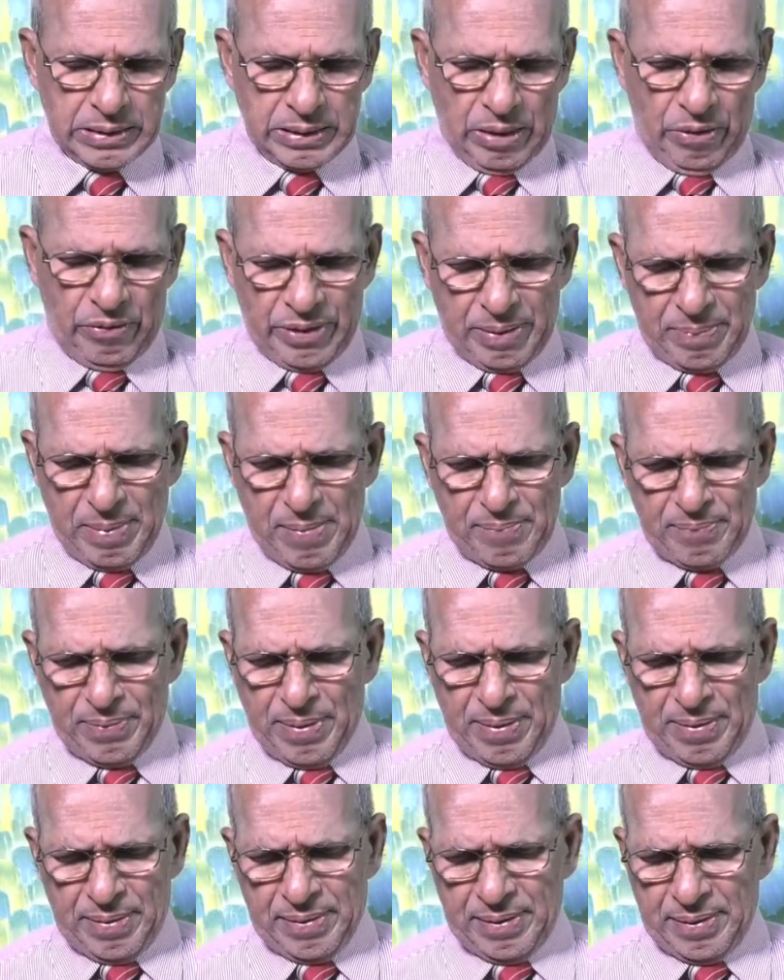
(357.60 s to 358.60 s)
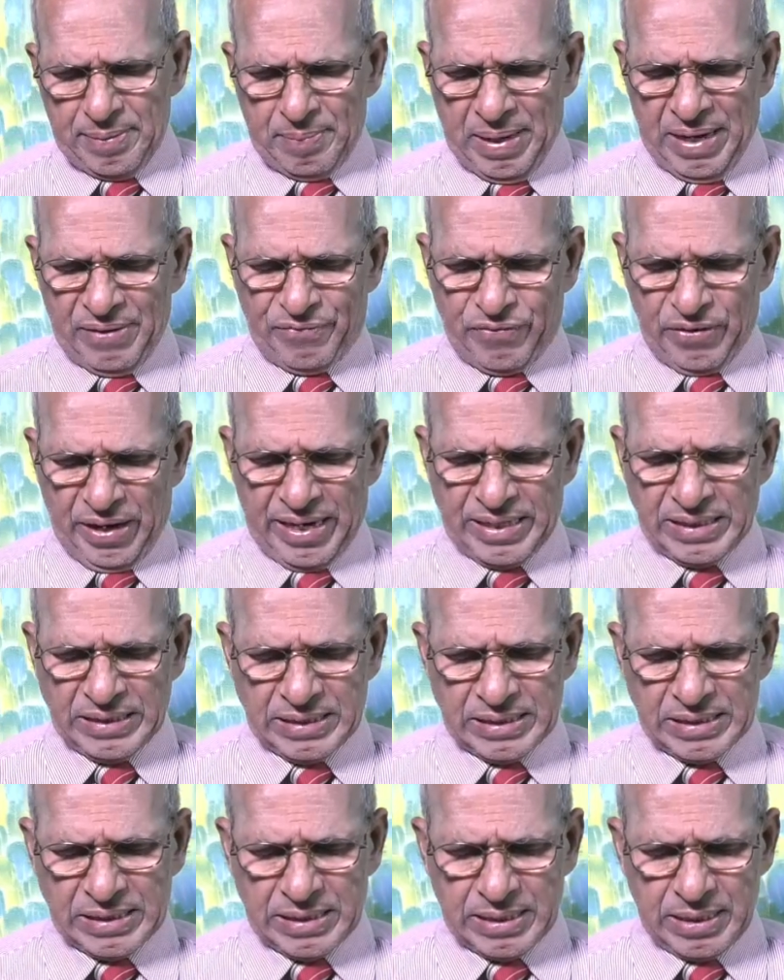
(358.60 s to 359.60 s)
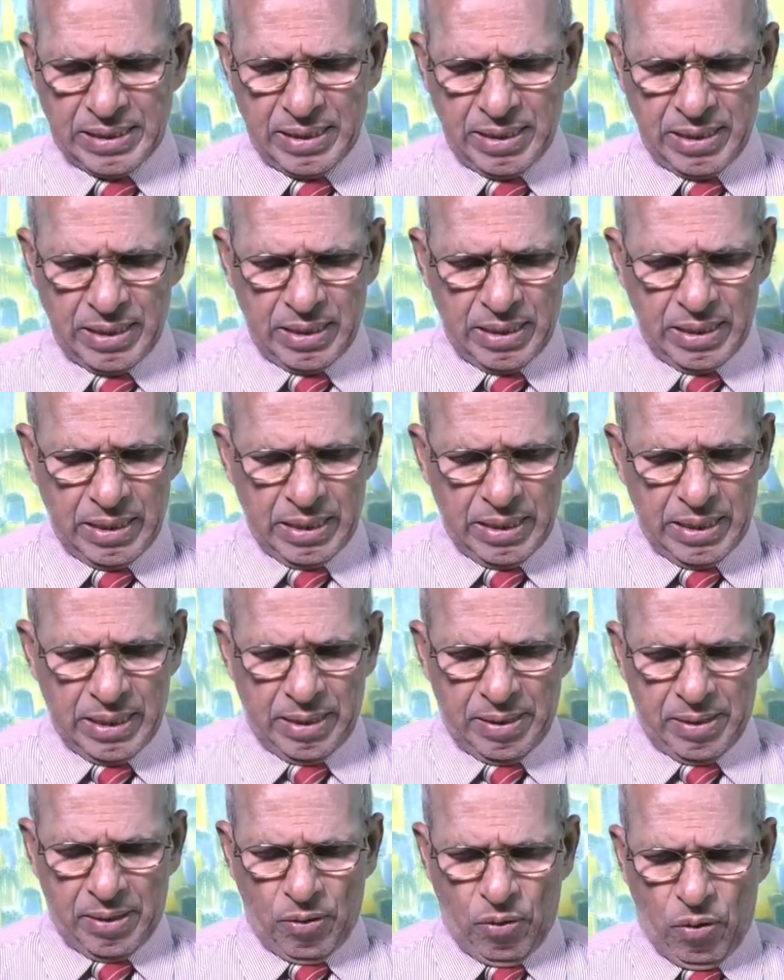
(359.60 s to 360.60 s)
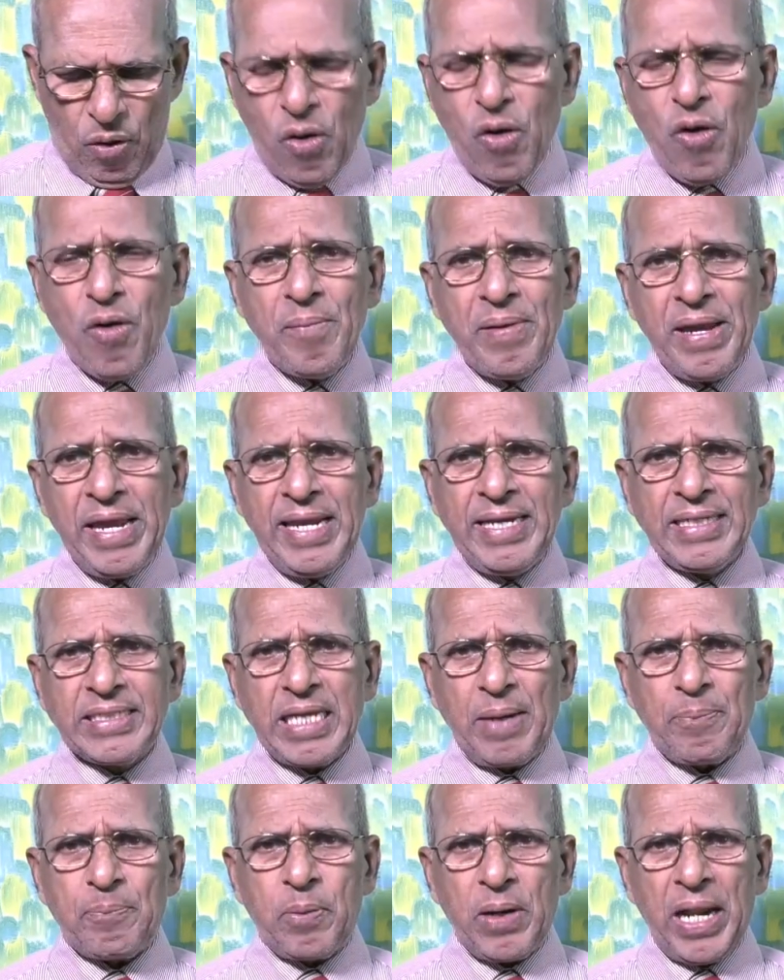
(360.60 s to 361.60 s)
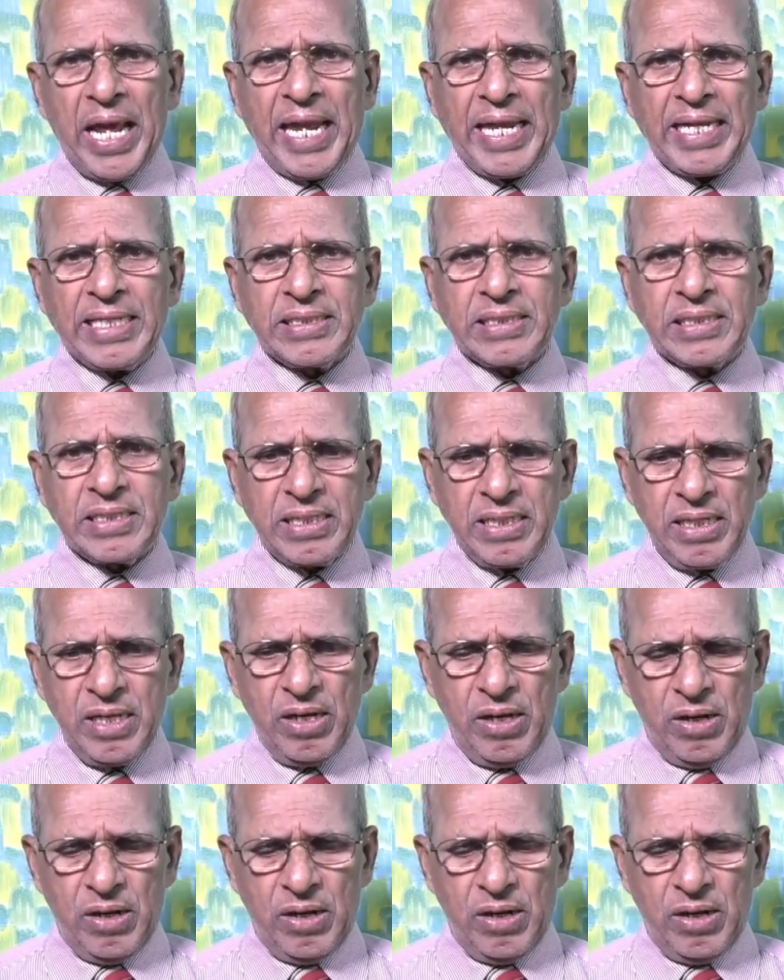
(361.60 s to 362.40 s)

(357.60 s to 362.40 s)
Now remember, my friends, home is a place